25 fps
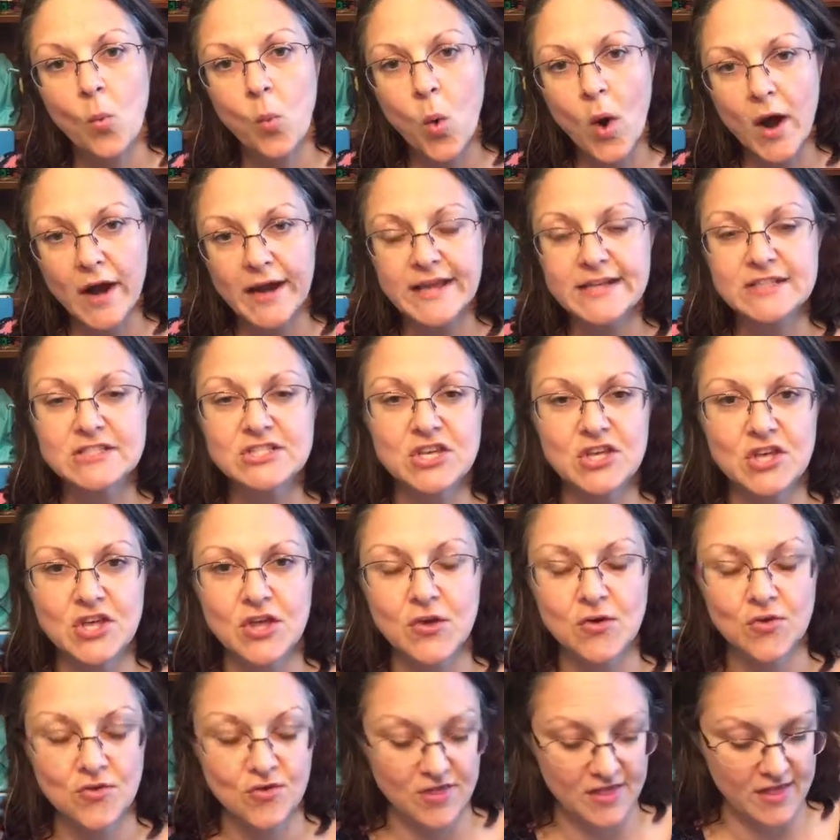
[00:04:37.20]
wanting to
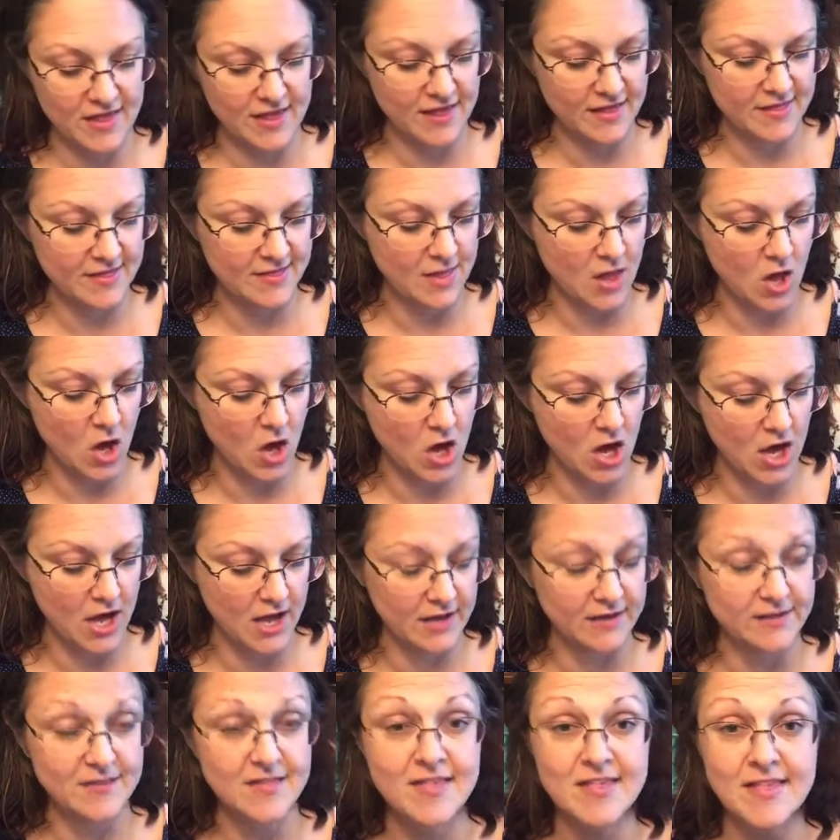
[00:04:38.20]
use this
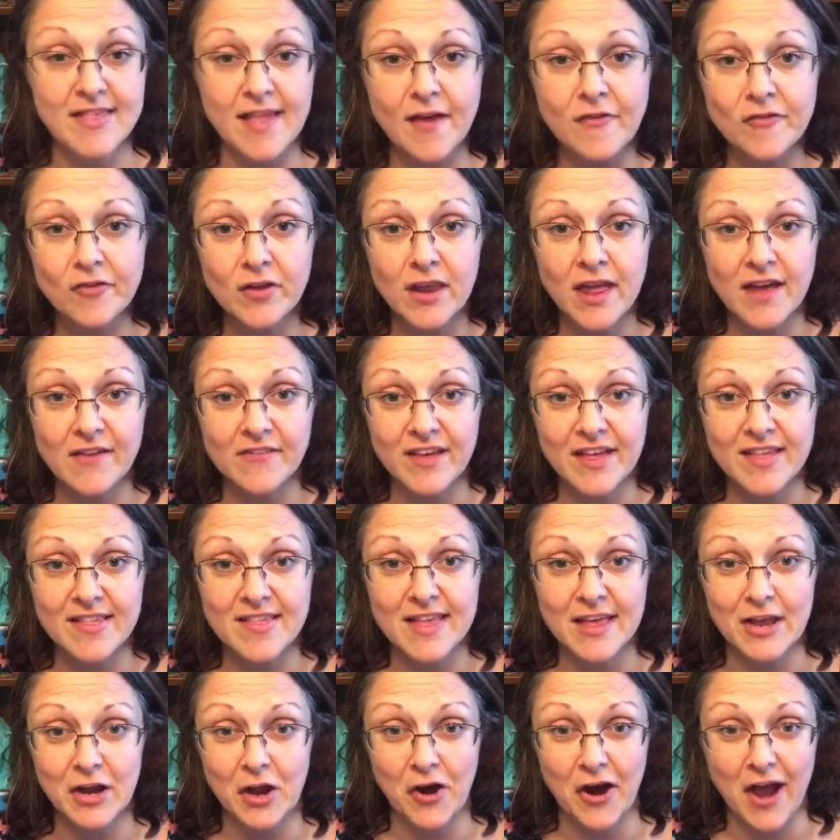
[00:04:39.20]
on several of us
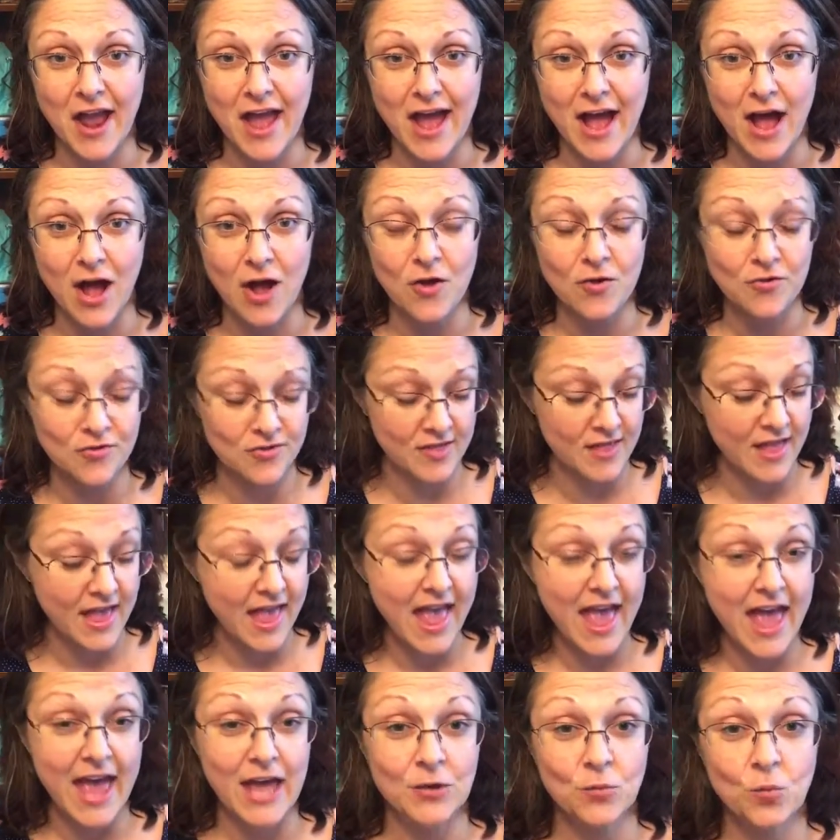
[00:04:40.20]
in our house,
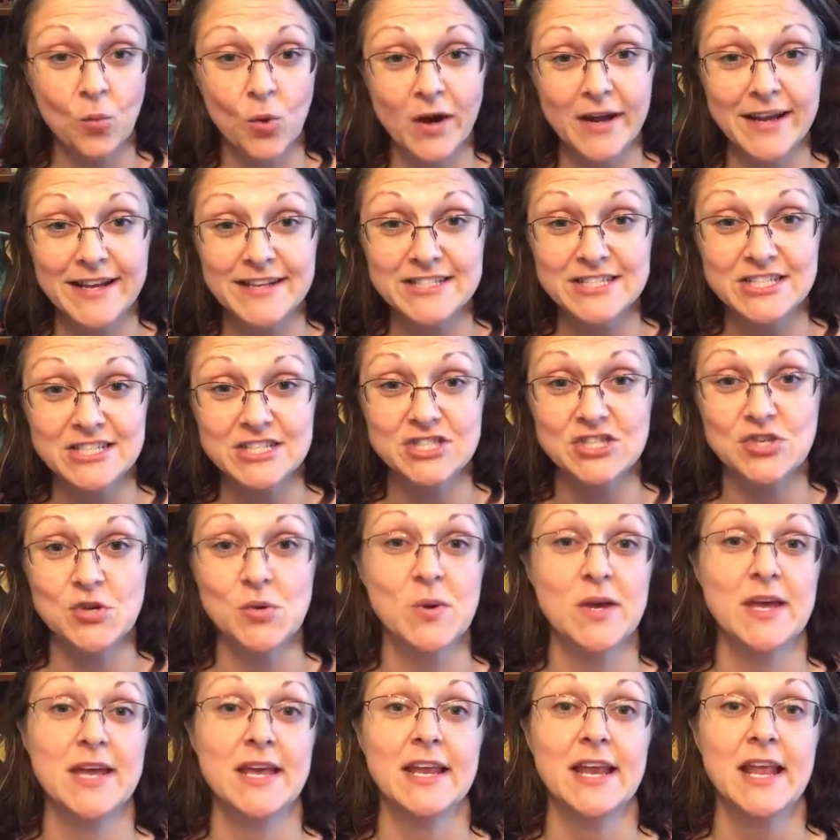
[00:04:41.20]
and wanting to
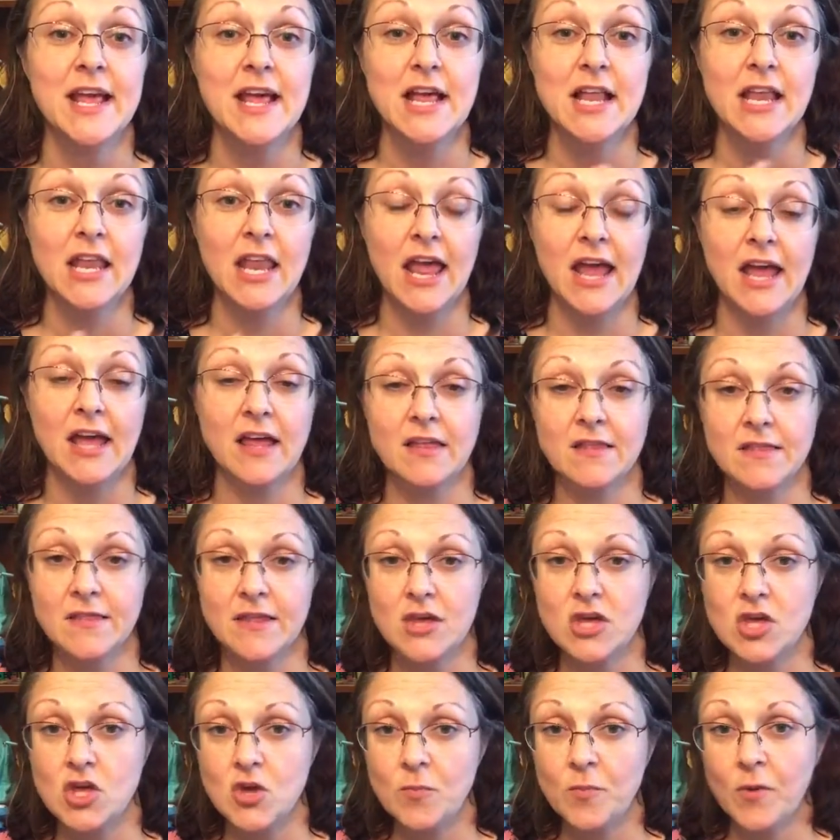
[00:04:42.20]
do it like
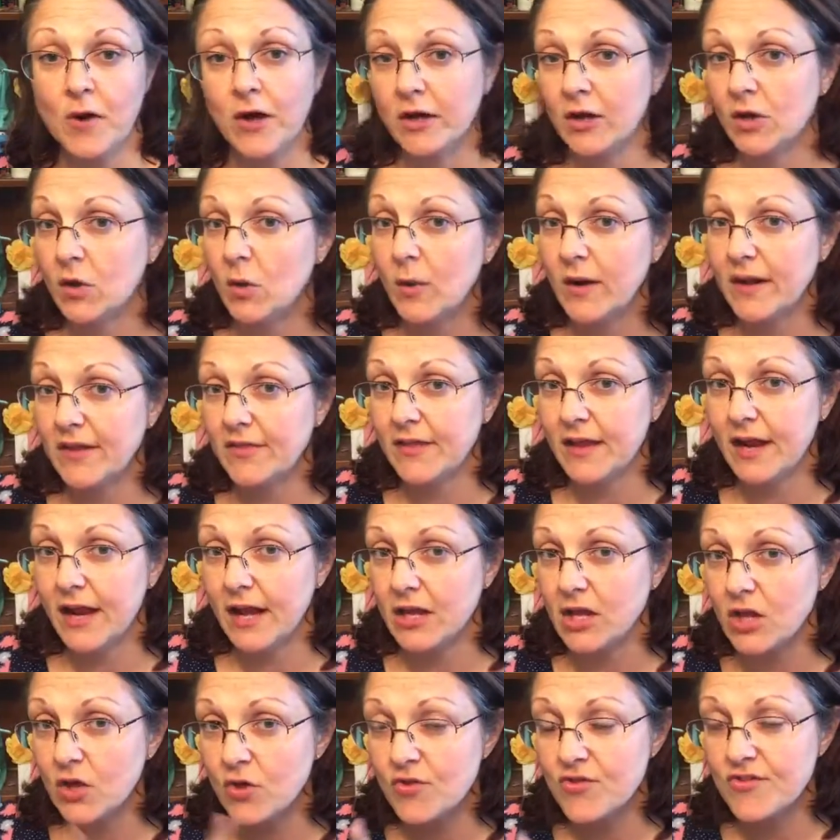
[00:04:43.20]
the coupon queen that
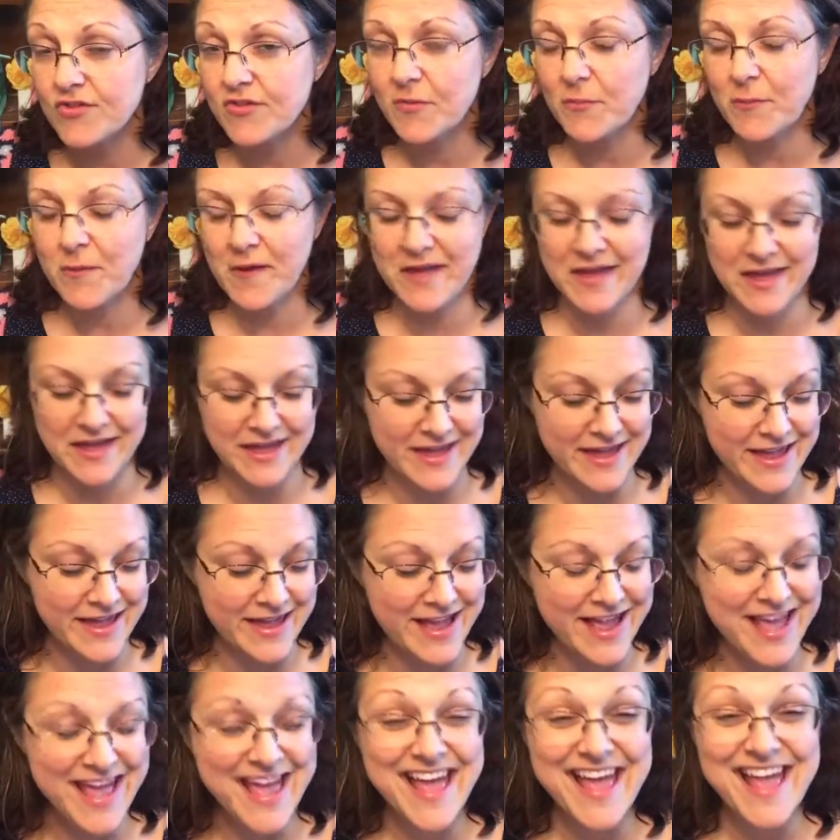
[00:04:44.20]
I used to
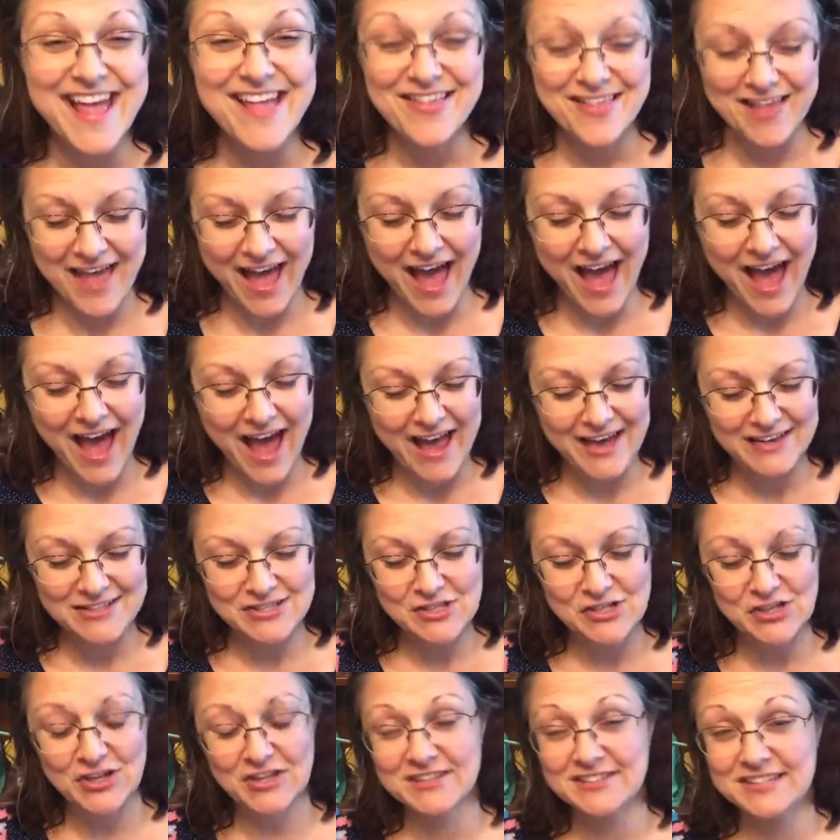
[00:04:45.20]
be, I
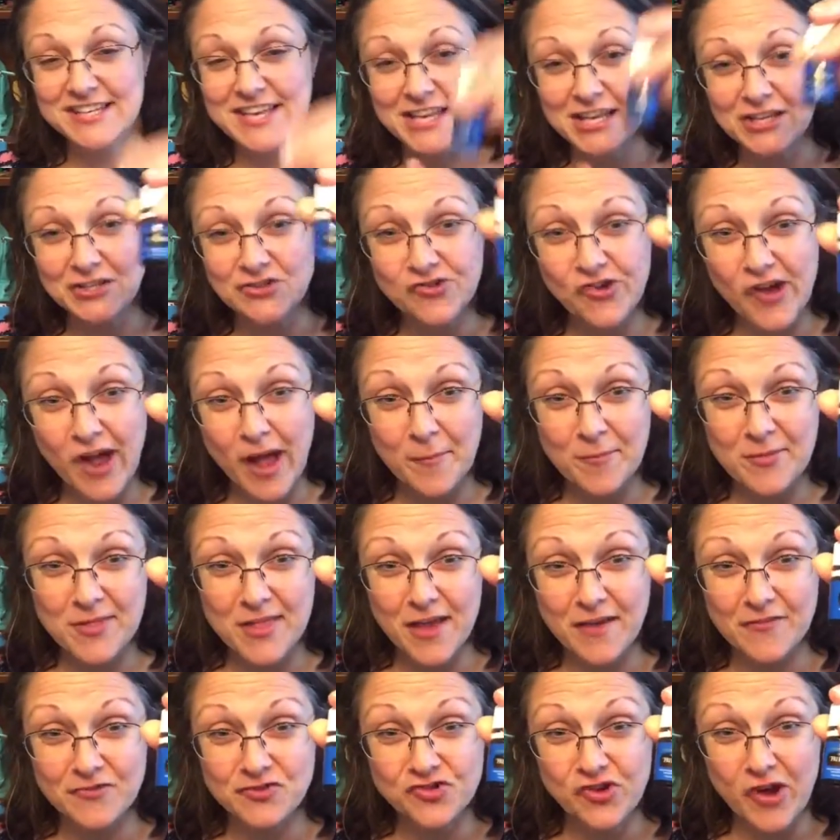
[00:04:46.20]
took 10
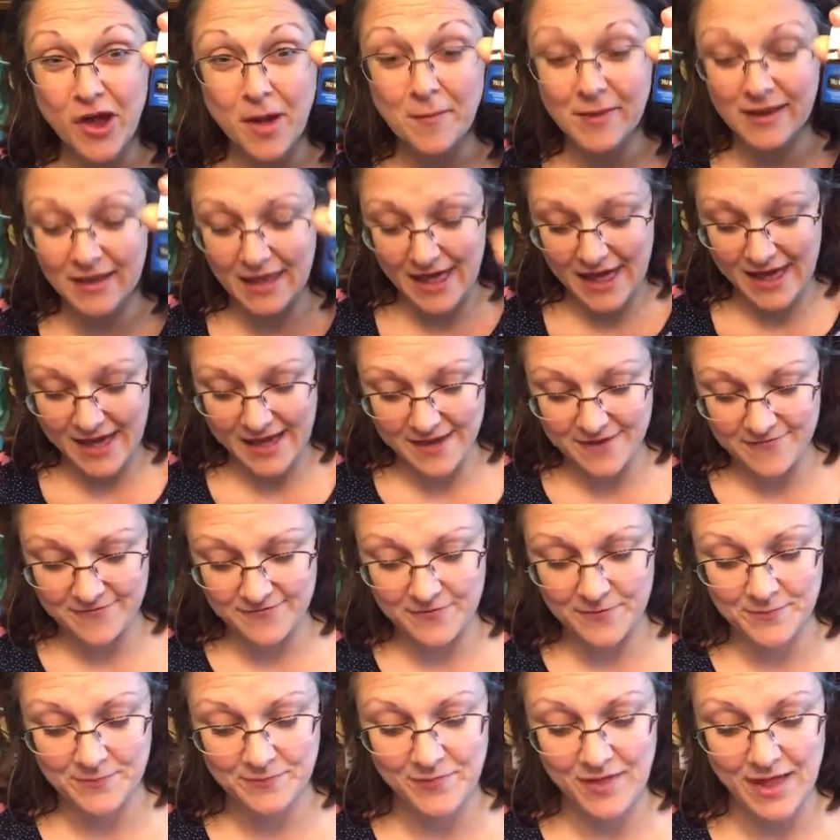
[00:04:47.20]
drops of Trauma
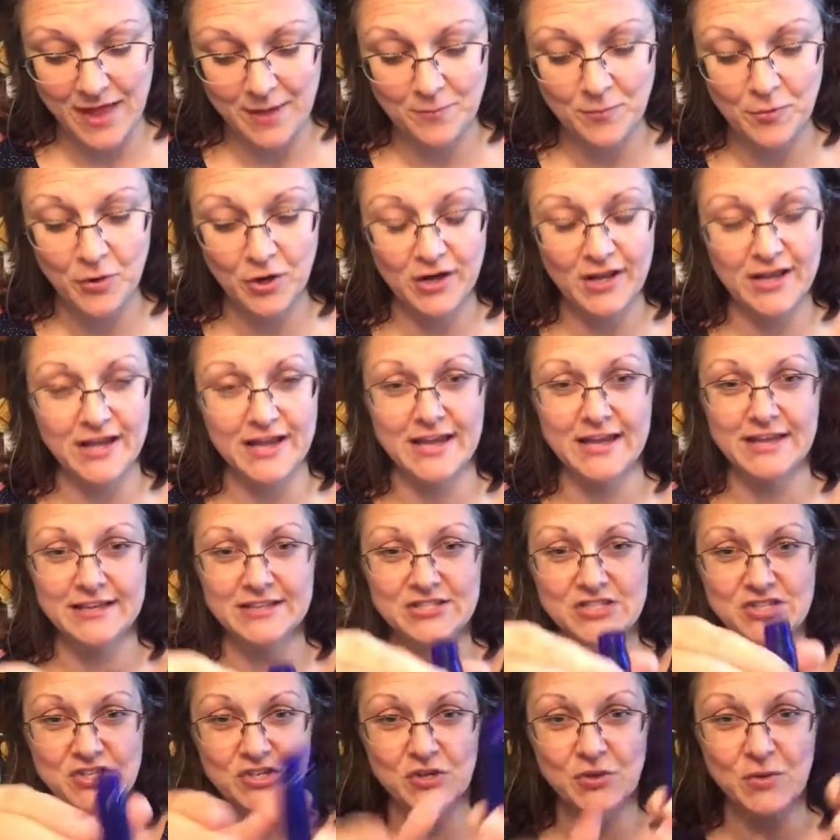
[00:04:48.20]
Life and put it
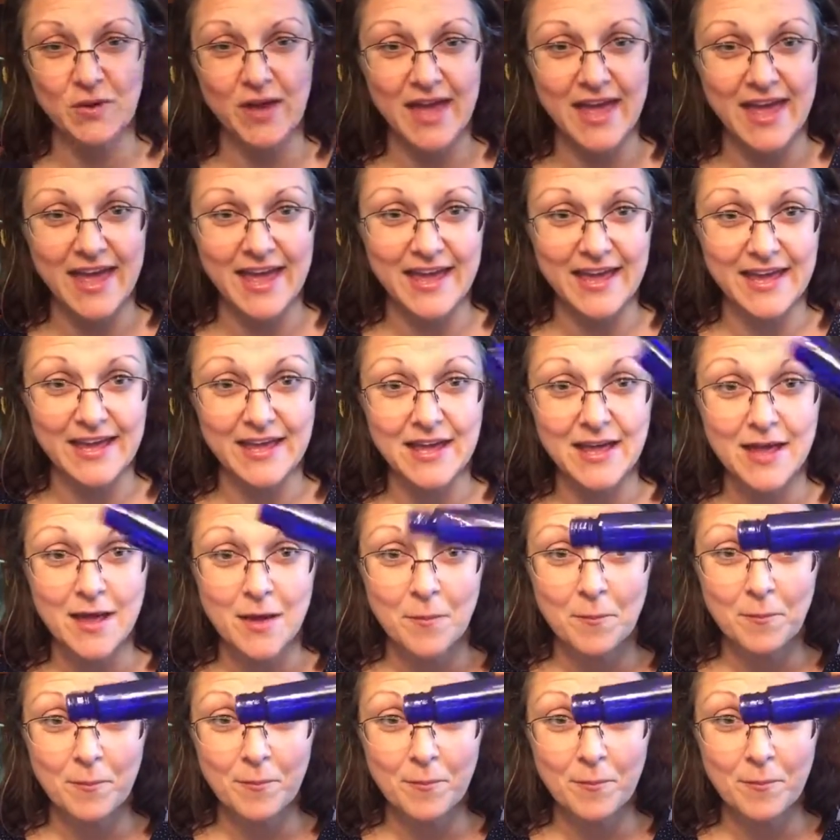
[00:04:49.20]
into a